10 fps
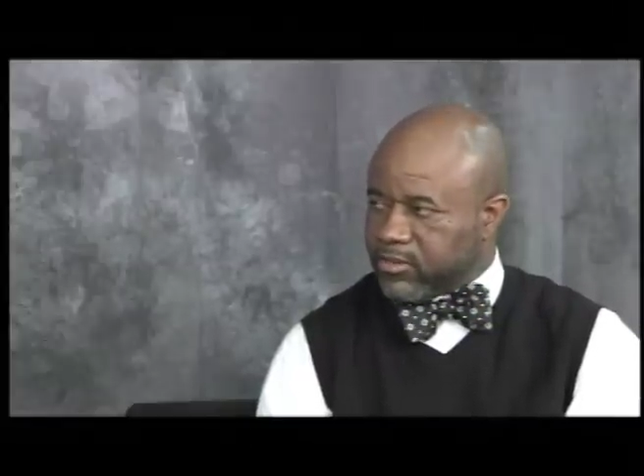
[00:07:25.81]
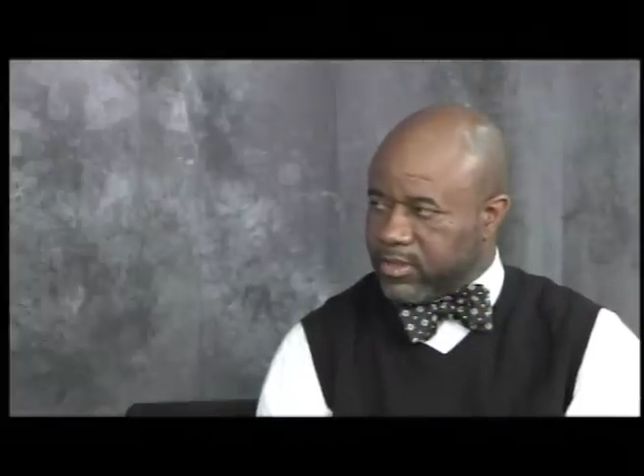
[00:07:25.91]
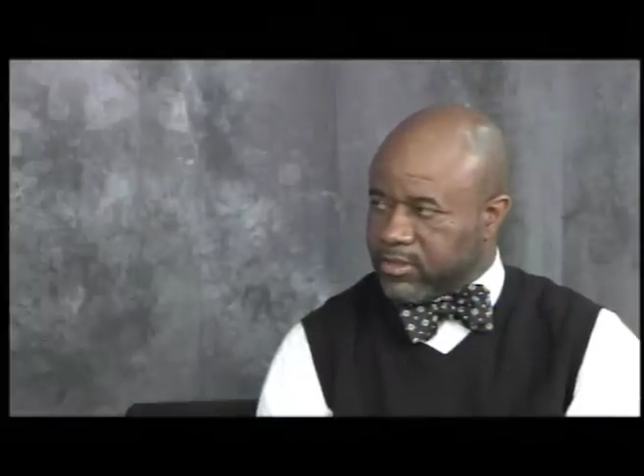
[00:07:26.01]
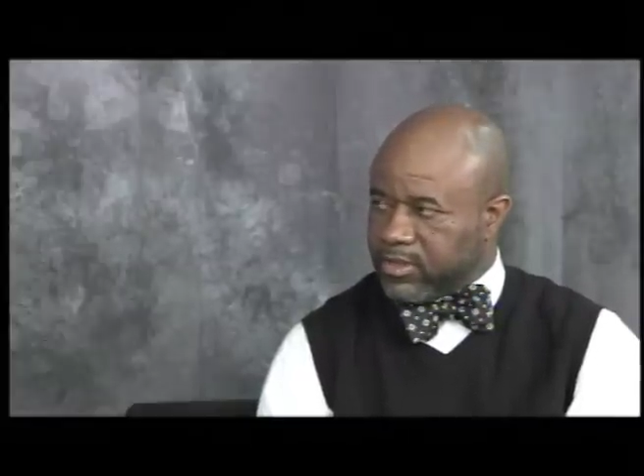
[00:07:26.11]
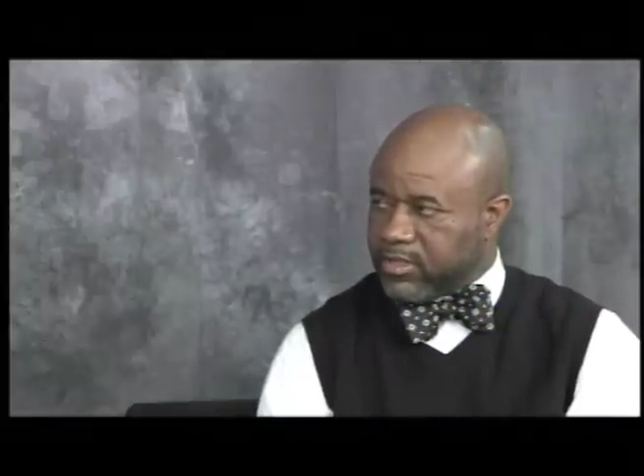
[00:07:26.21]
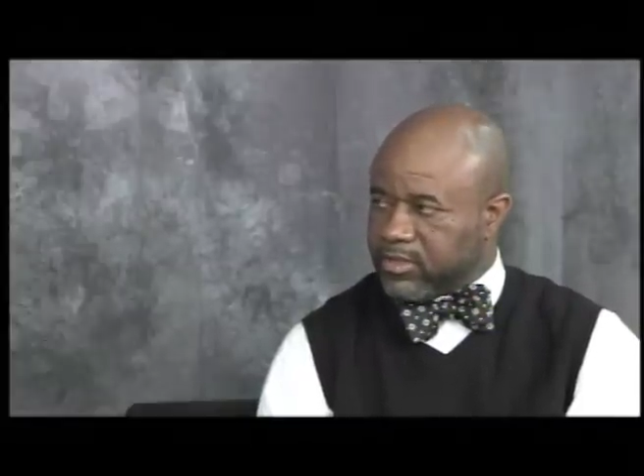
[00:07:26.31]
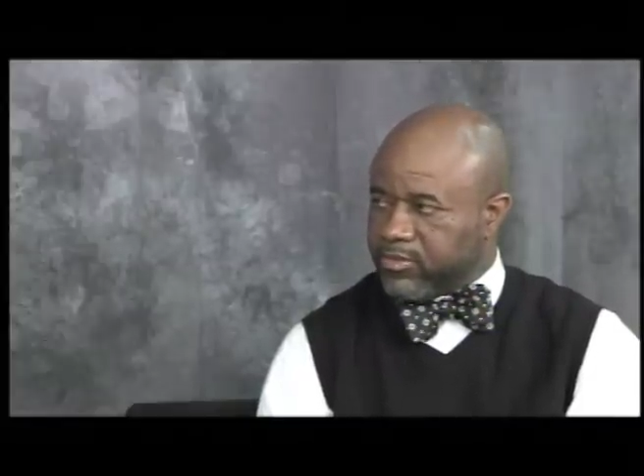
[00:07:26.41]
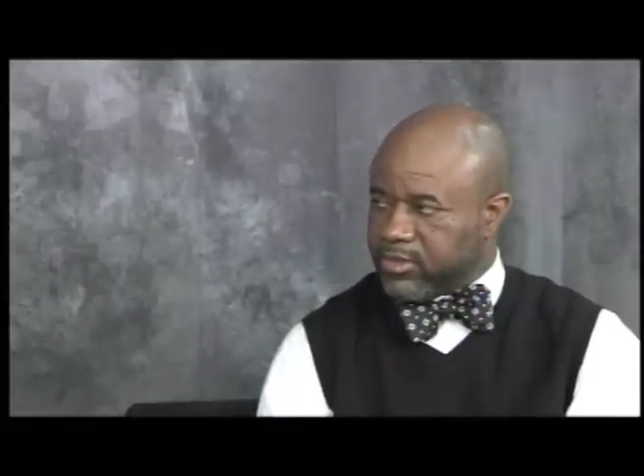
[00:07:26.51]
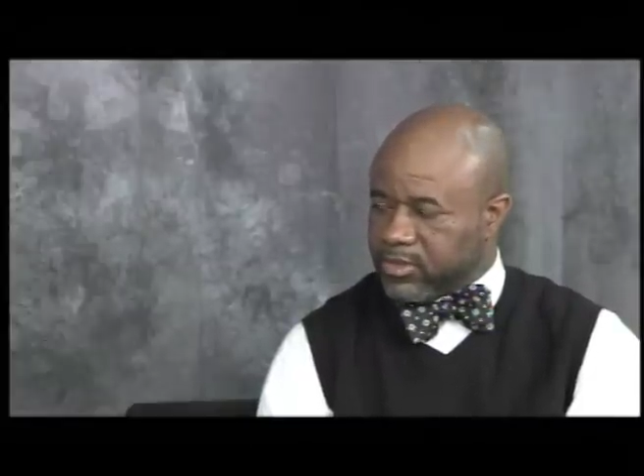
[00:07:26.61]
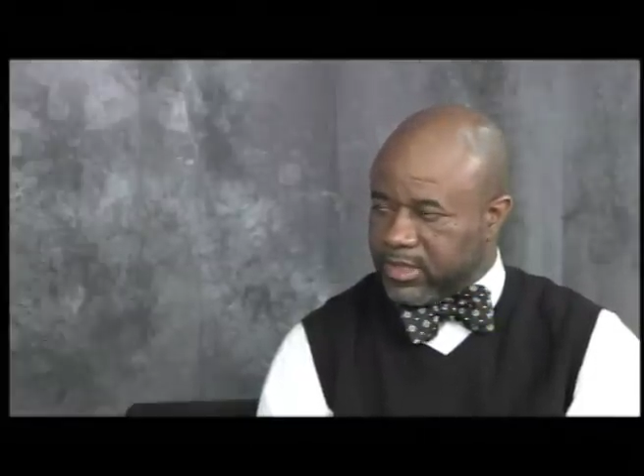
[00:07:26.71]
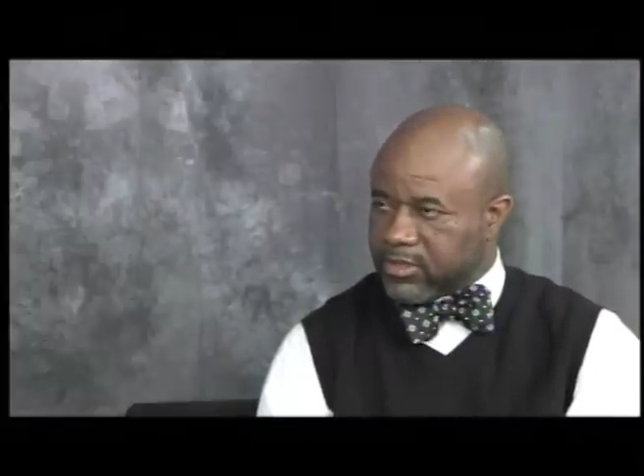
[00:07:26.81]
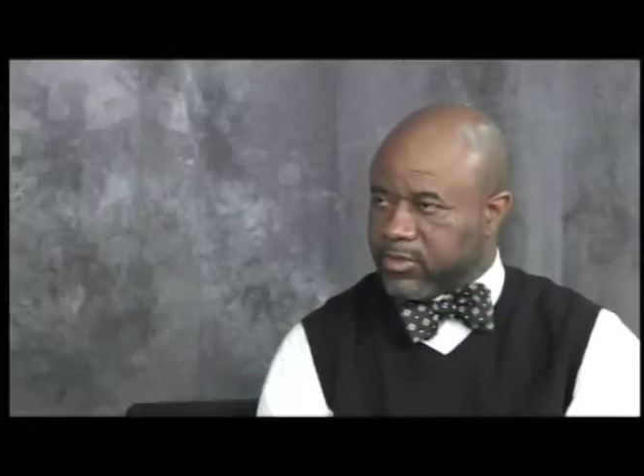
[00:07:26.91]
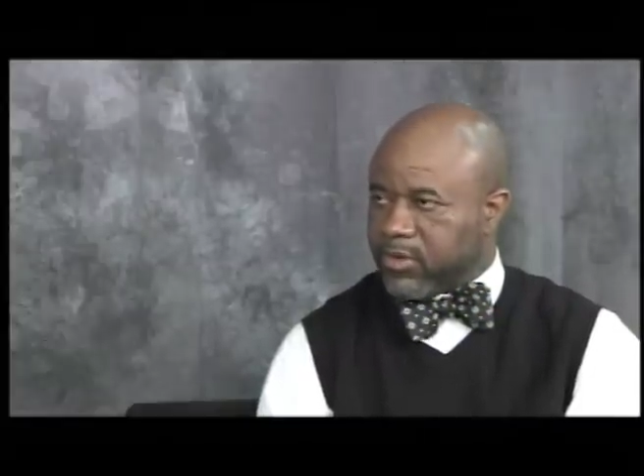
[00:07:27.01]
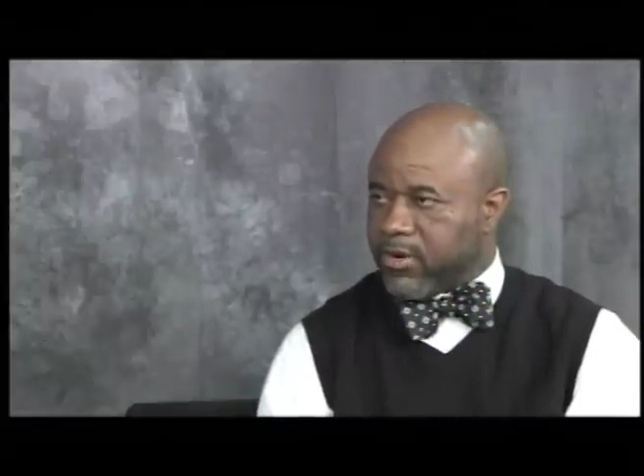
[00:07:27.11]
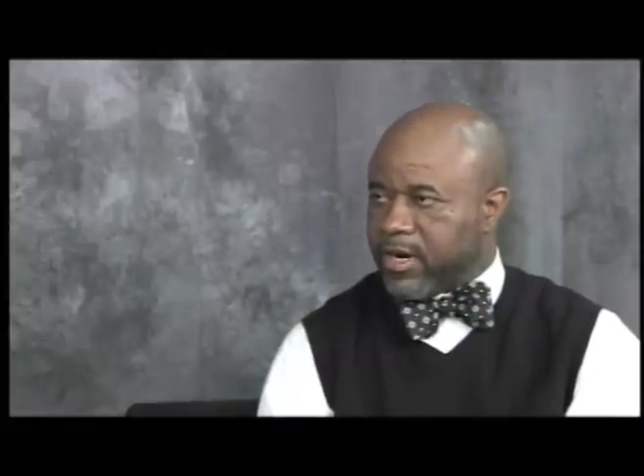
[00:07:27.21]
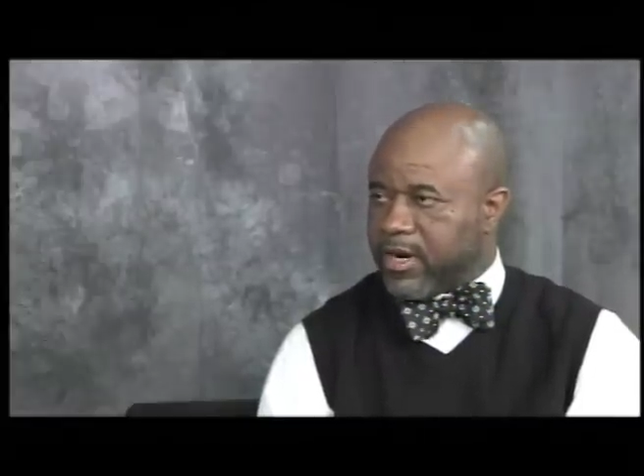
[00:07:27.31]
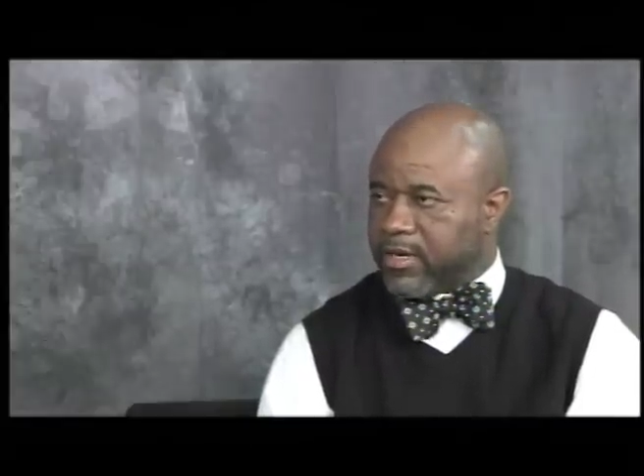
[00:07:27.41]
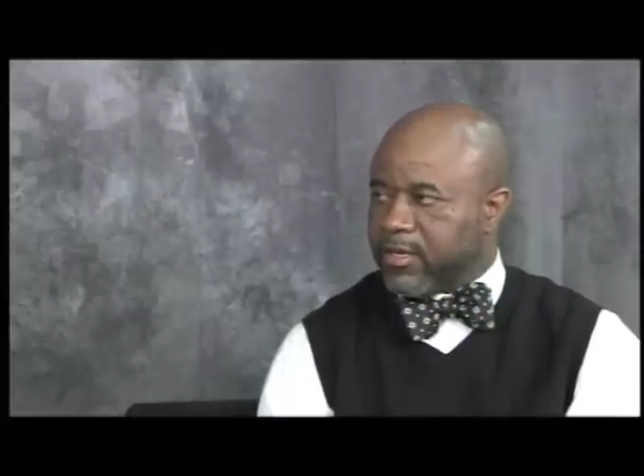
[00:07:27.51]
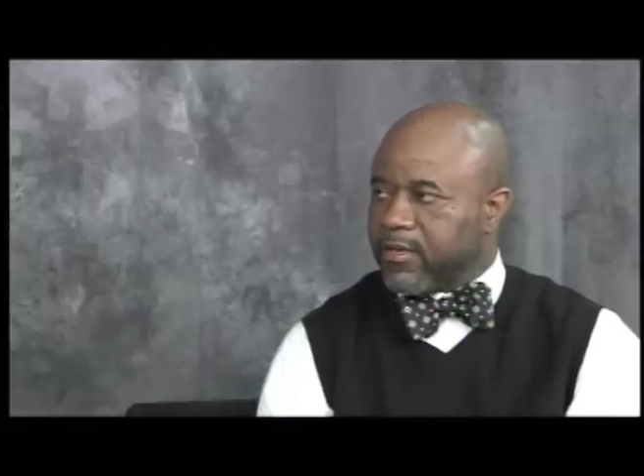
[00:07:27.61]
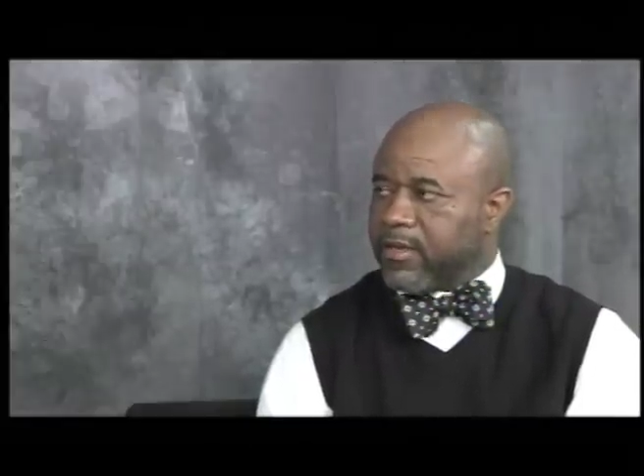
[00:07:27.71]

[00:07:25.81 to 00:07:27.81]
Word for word: one of the things that re that's required.